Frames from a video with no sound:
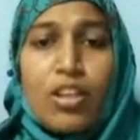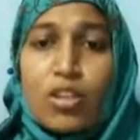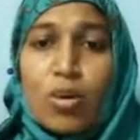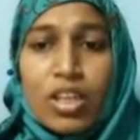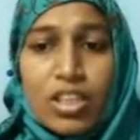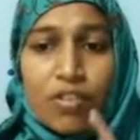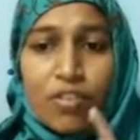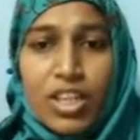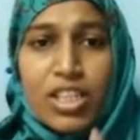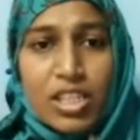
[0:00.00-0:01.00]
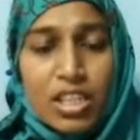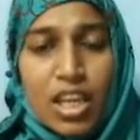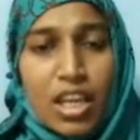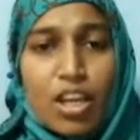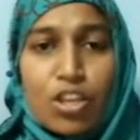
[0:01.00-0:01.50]
So what is the first
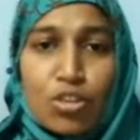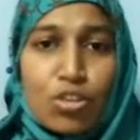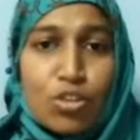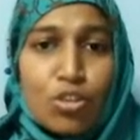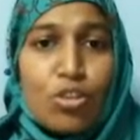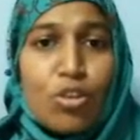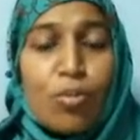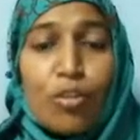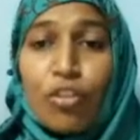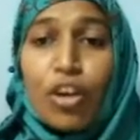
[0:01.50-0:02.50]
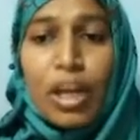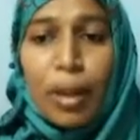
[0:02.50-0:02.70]
thing I should do before